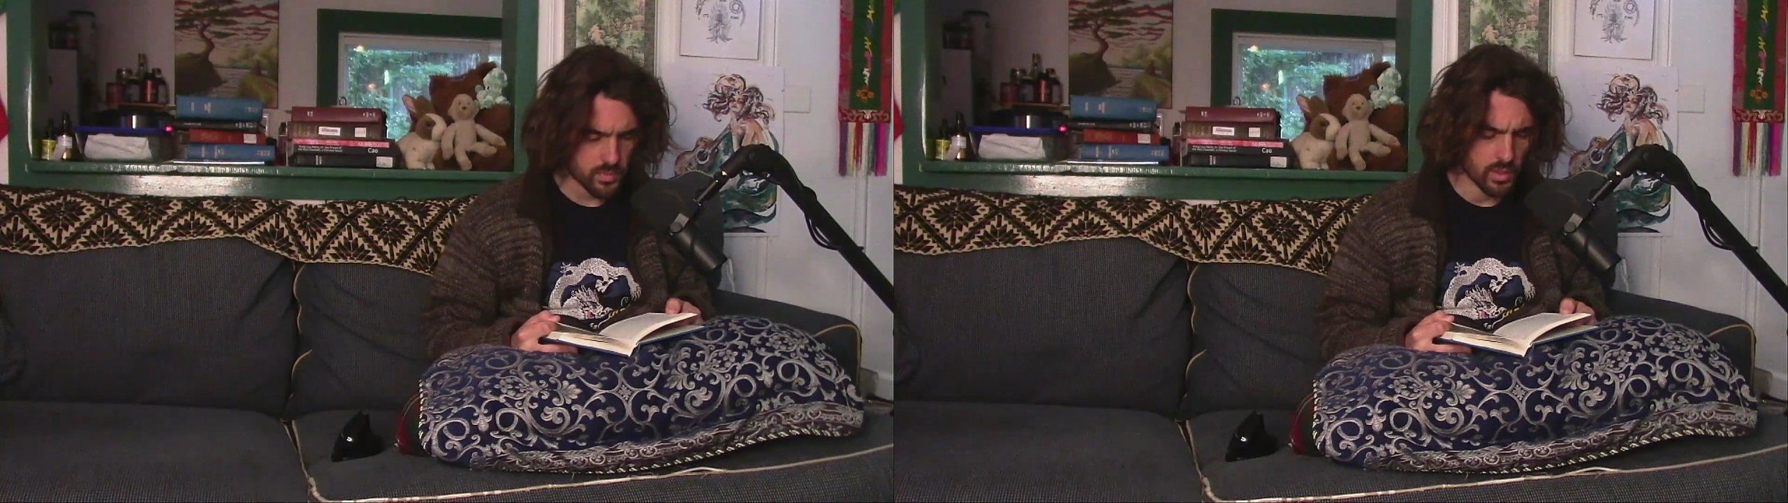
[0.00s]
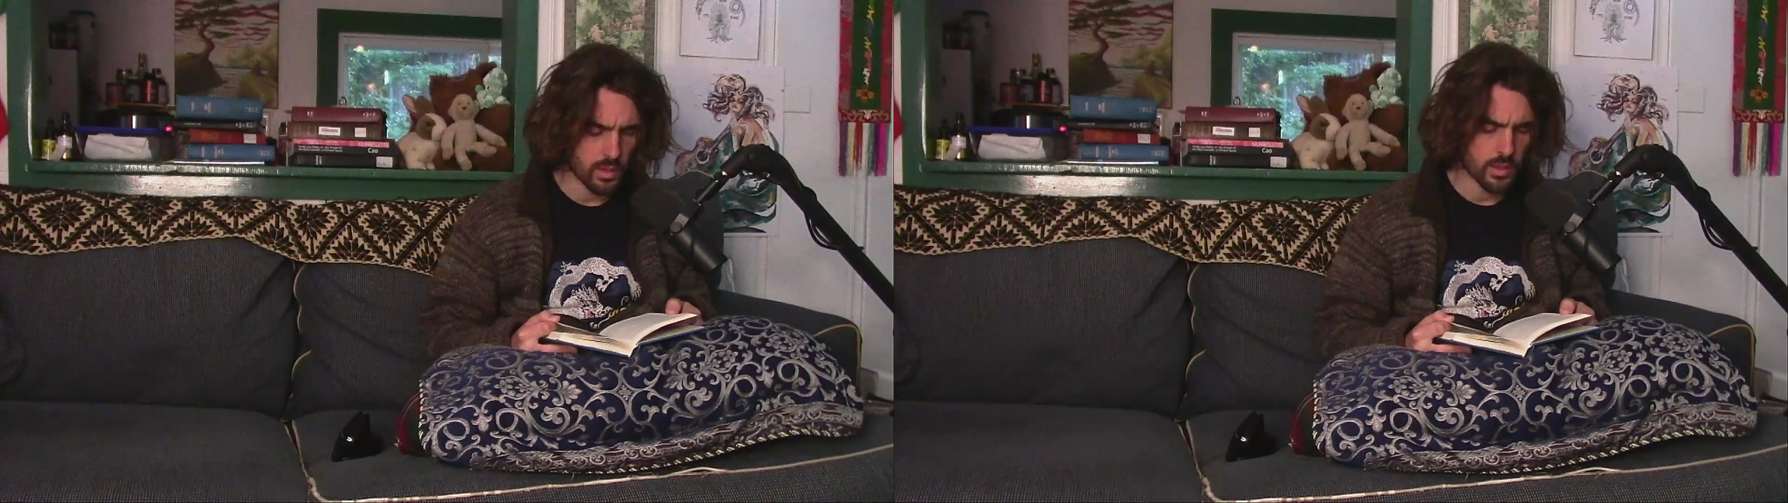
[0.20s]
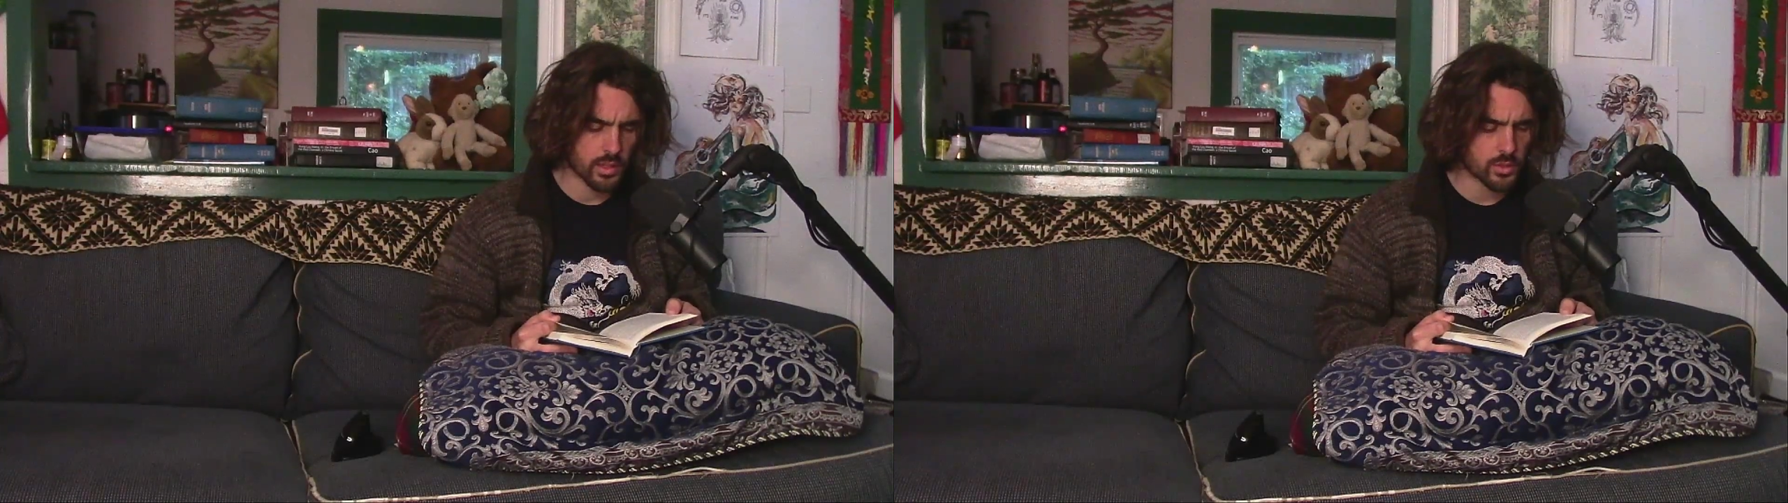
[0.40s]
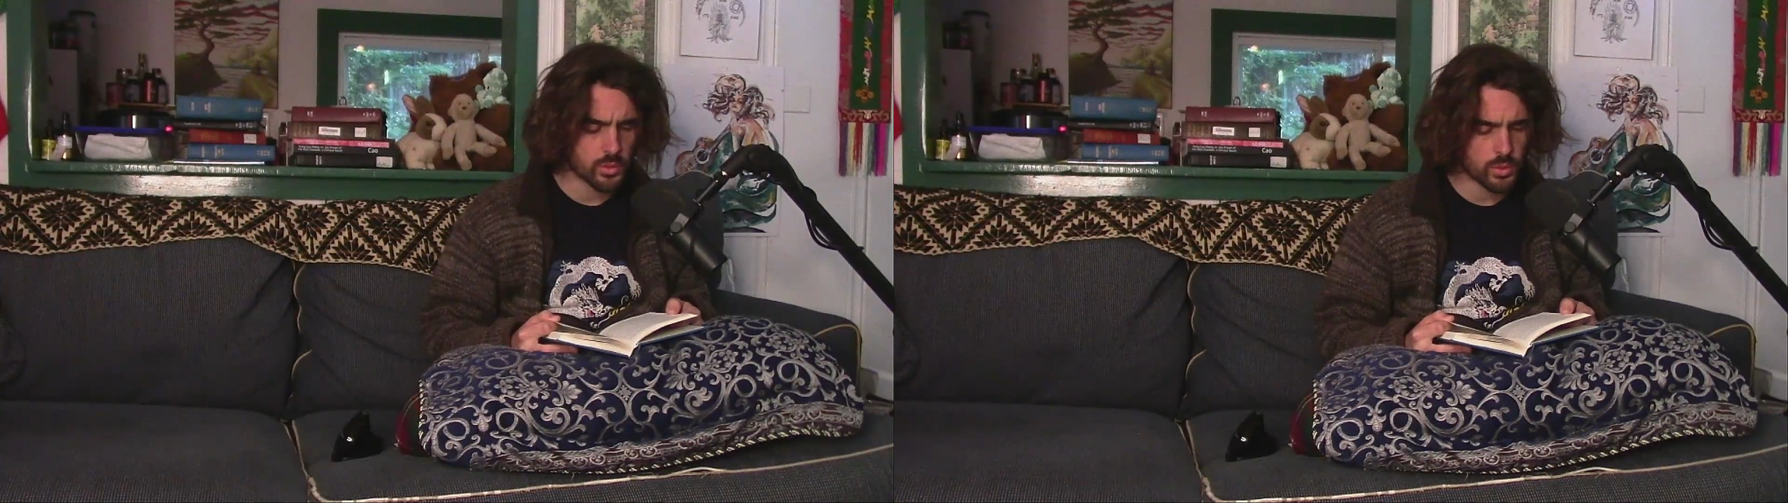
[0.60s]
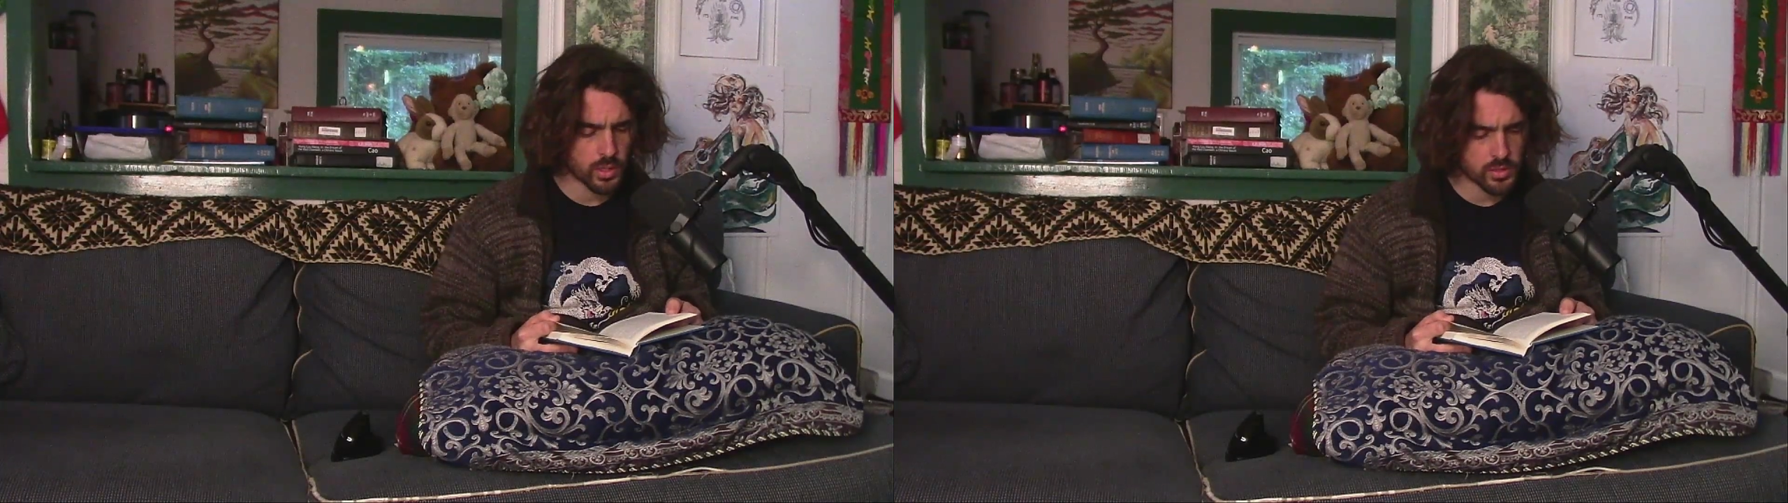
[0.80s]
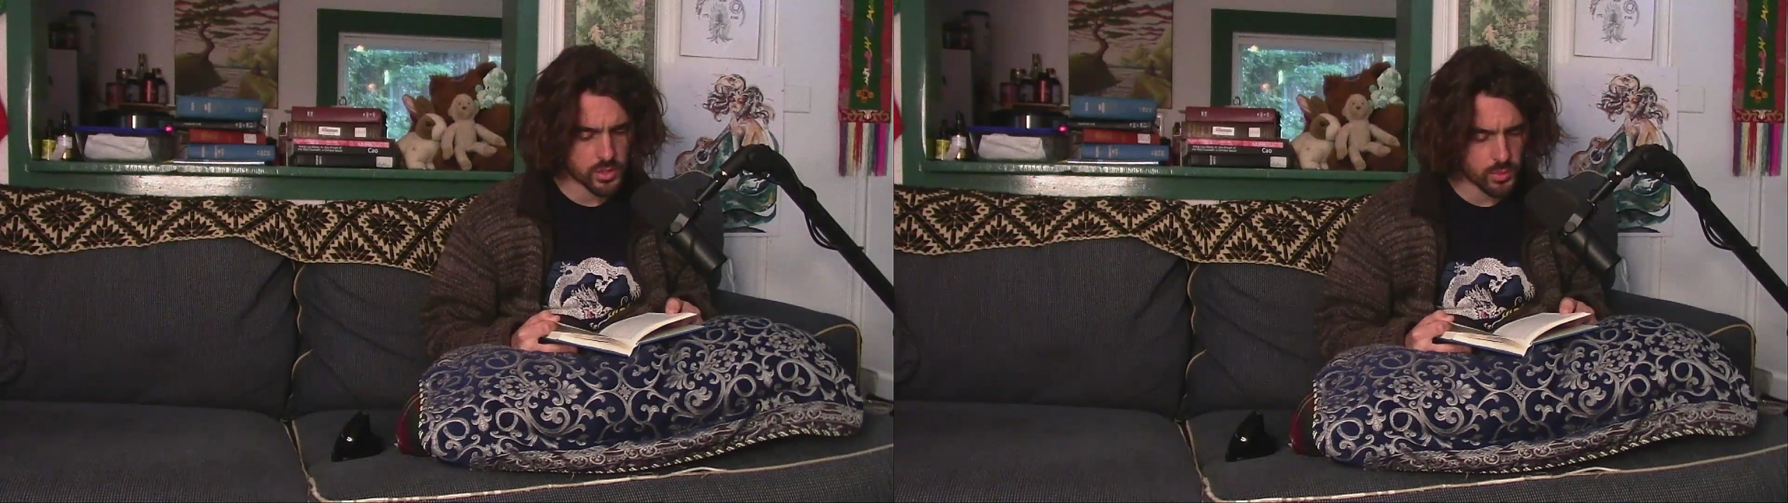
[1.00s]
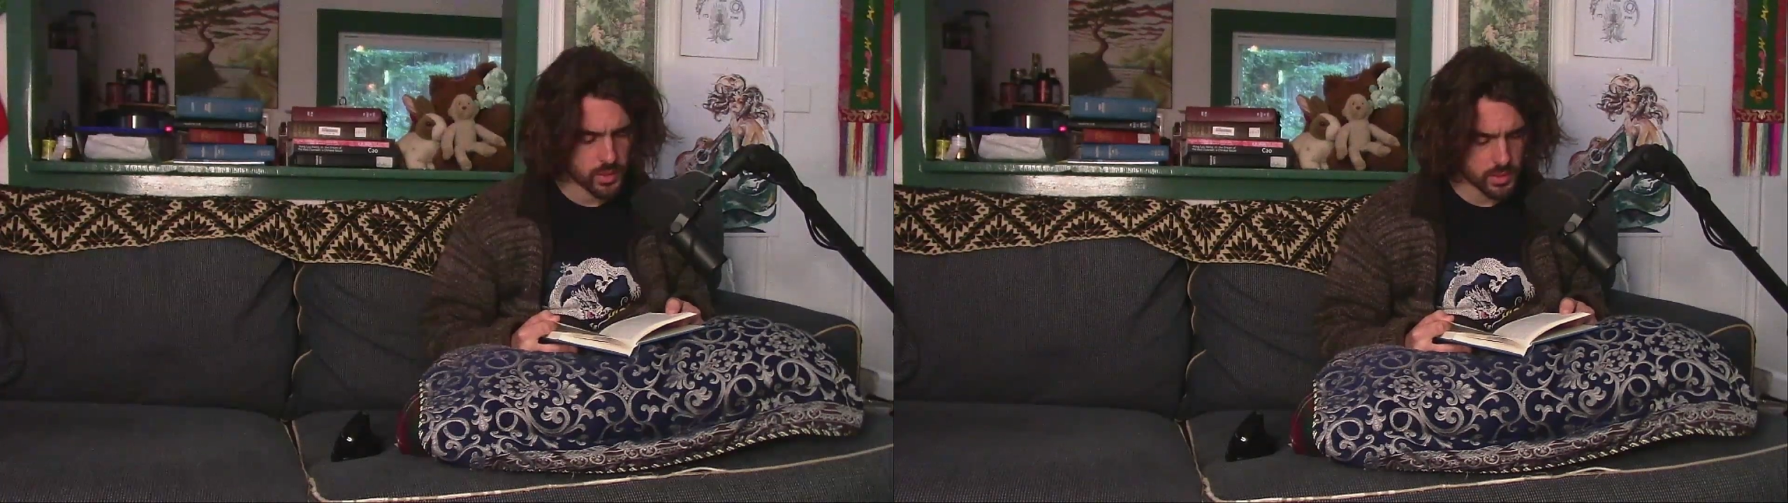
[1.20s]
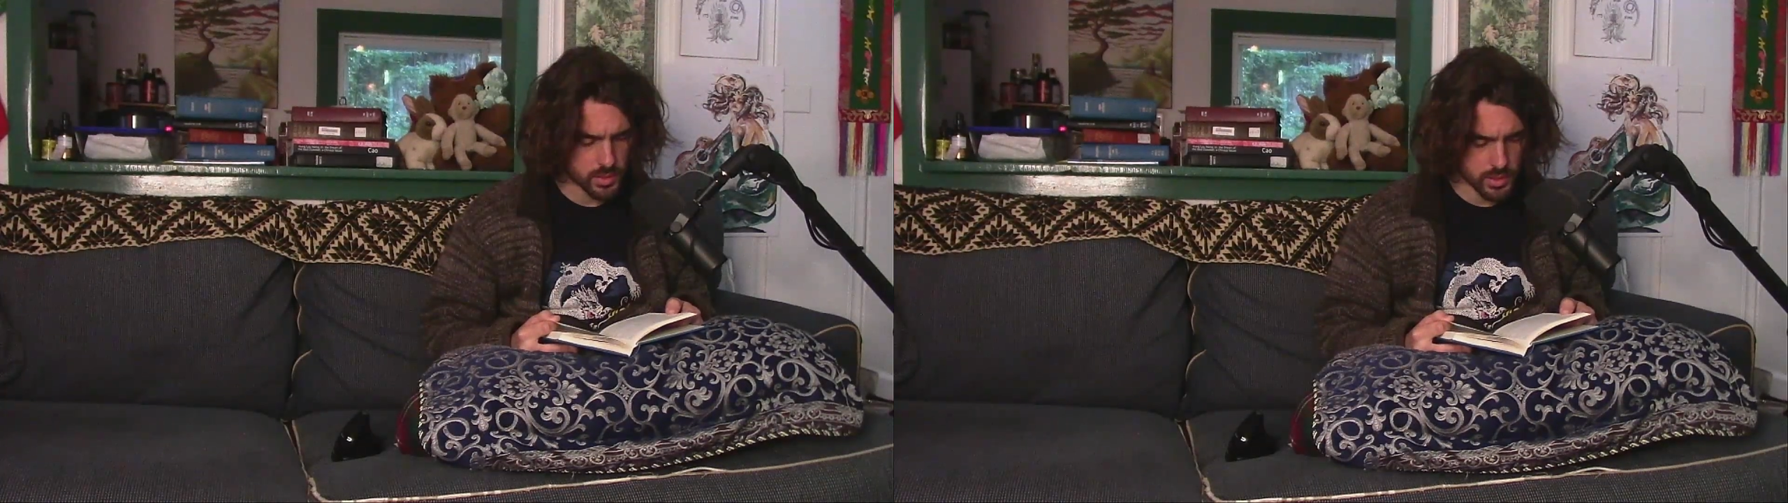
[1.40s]
and who,
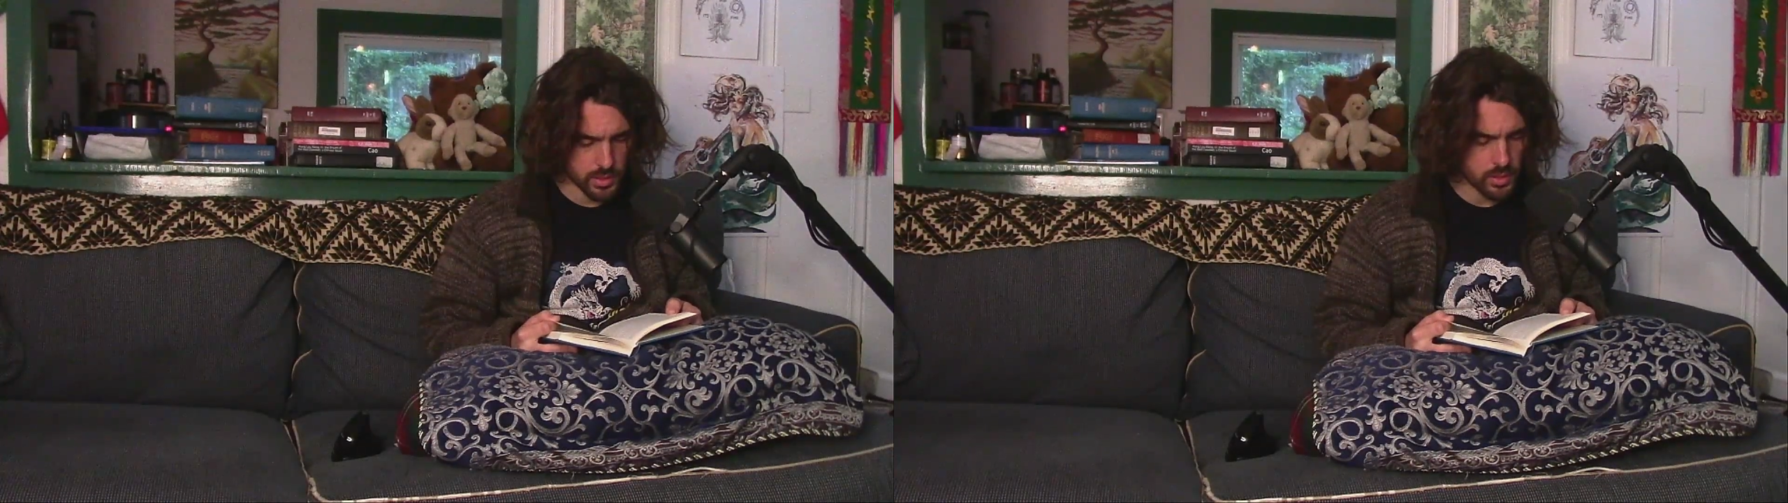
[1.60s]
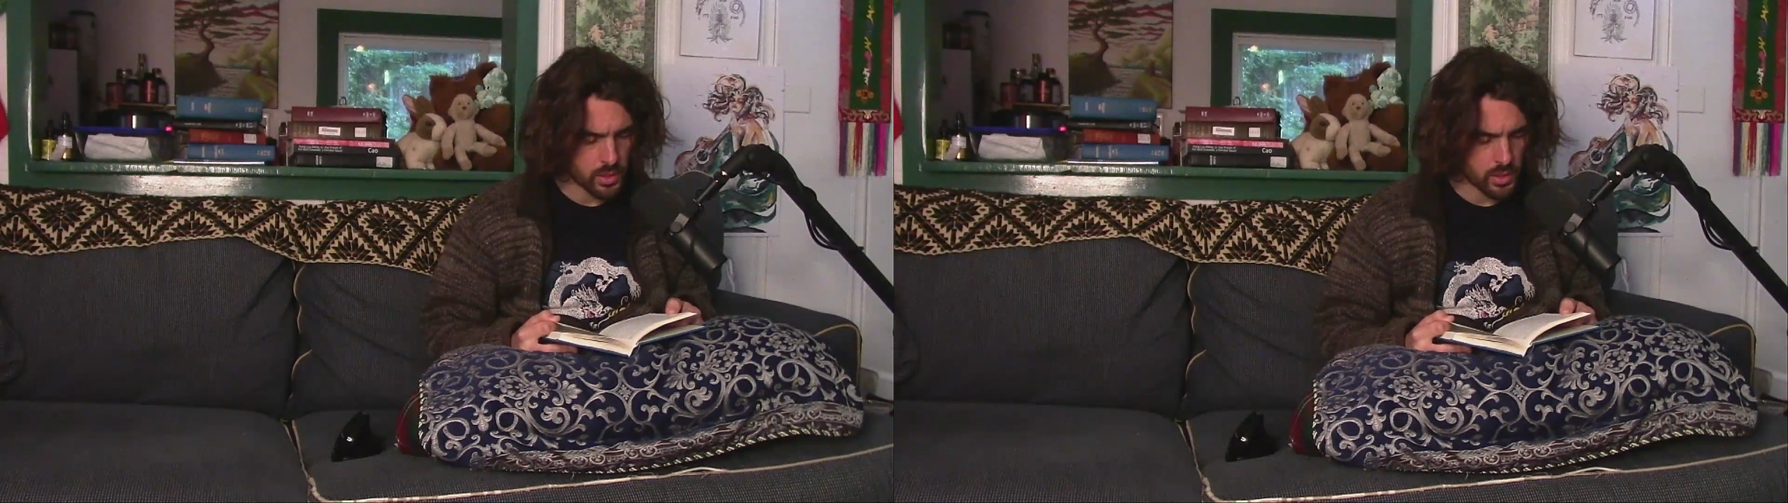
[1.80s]
consequently,